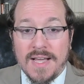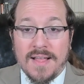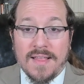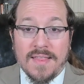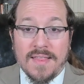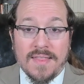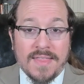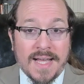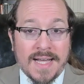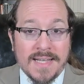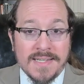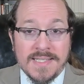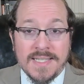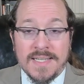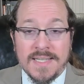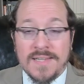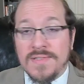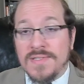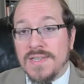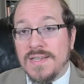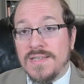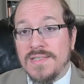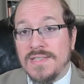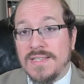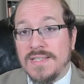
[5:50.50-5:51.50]
That
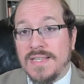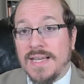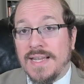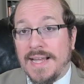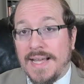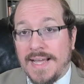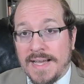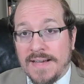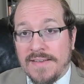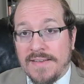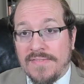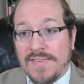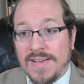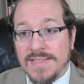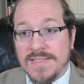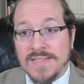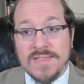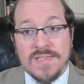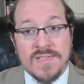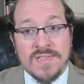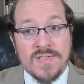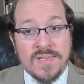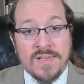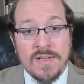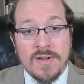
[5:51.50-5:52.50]
tells us that f has a
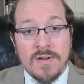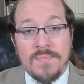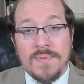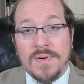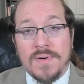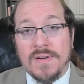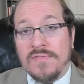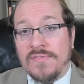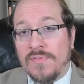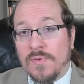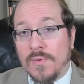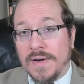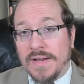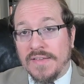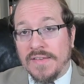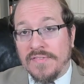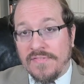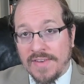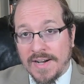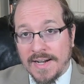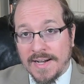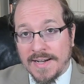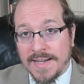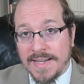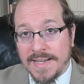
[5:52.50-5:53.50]
slope of
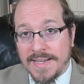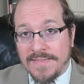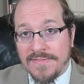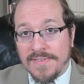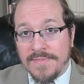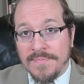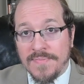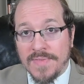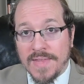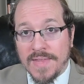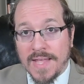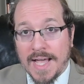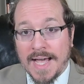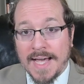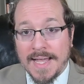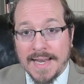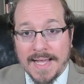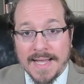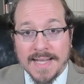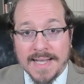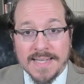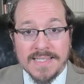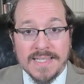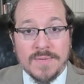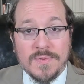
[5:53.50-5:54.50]
45
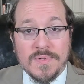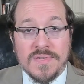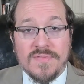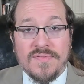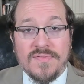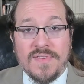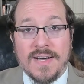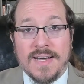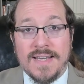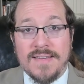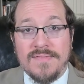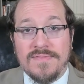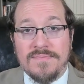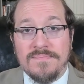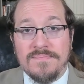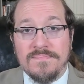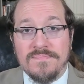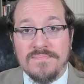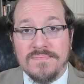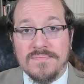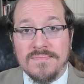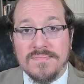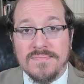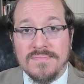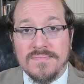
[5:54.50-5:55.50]
at x equals 5.
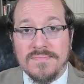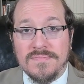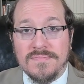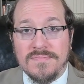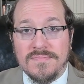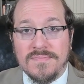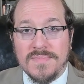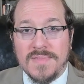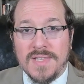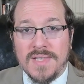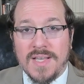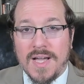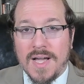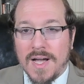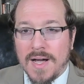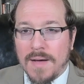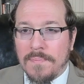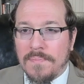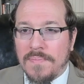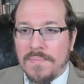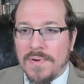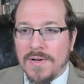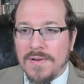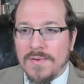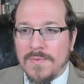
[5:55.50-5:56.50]

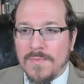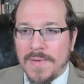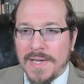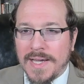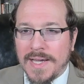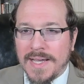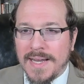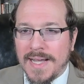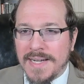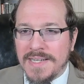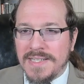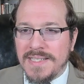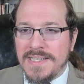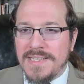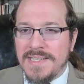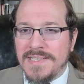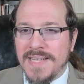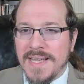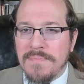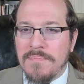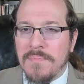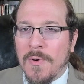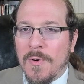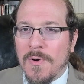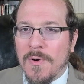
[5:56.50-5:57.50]
But we can actually
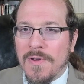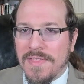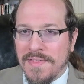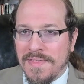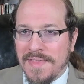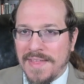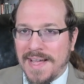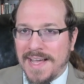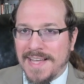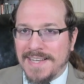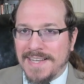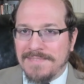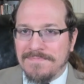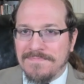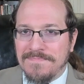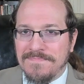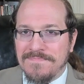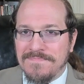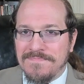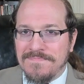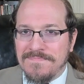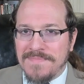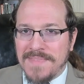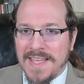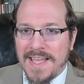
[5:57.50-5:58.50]
say more than that.
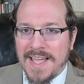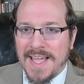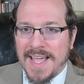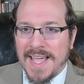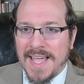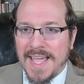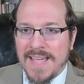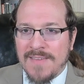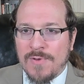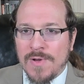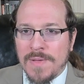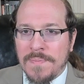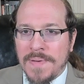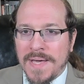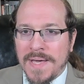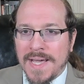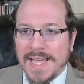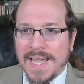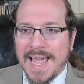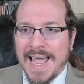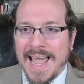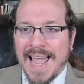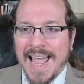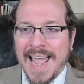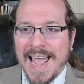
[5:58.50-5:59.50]
If we
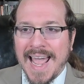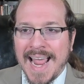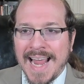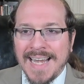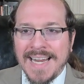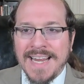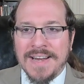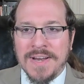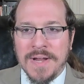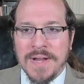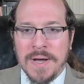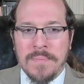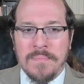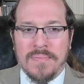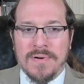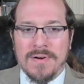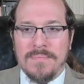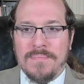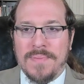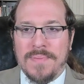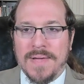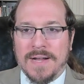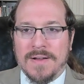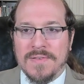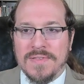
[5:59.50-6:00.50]
pick any number
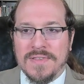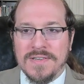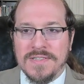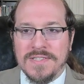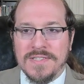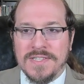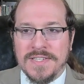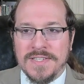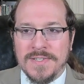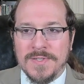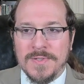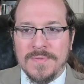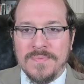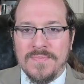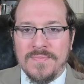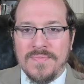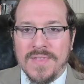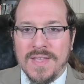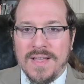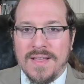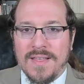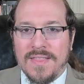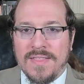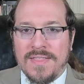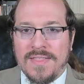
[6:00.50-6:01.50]
bigger than 2,
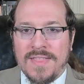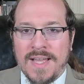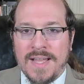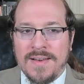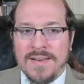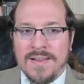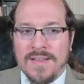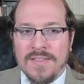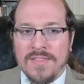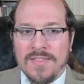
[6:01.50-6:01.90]
then